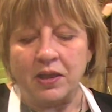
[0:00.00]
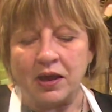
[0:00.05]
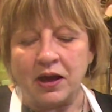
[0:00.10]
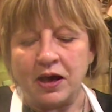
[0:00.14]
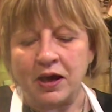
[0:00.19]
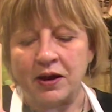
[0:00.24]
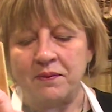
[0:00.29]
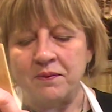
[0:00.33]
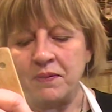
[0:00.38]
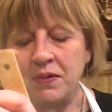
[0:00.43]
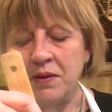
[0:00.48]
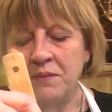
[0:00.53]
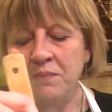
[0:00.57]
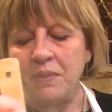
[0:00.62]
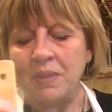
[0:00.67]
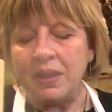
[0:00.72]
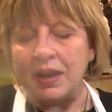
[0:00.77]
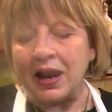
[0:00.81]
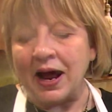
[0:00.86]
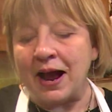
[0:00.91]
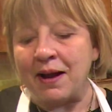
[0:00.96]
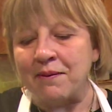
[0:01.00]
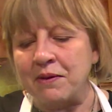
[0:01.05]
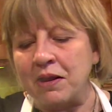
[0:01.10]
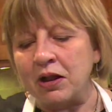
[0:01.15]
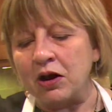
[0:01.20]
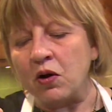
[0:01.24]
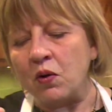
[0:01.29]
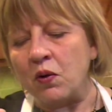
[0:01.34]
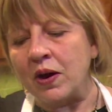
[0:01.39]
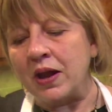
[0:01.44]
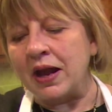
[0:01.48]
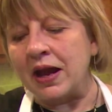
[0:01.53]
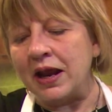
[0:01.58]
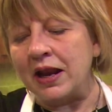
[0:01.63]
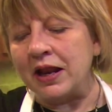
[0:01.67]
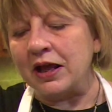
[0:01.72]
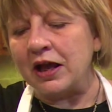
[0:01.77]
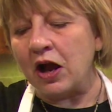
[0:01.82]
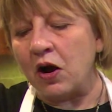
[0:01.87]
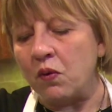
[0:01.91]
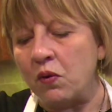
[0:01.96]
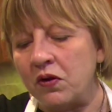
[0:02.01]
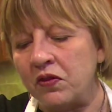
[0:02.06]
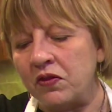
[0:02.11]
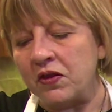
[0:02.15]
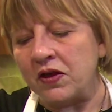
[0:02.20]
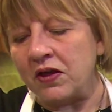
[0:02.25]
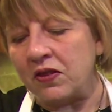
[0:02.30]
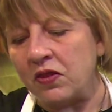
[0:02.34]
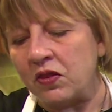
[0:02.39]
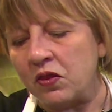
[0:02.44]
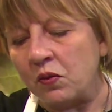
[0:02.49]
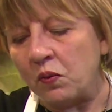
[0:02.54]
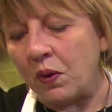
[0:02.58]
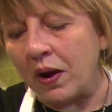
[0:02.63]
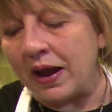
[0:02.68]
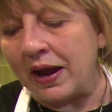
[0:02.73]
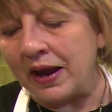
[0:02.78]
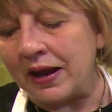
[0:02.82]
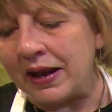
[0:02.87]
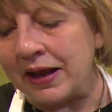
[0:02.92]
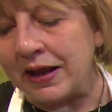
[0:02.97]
But I'm going to go ahead and go with it the way it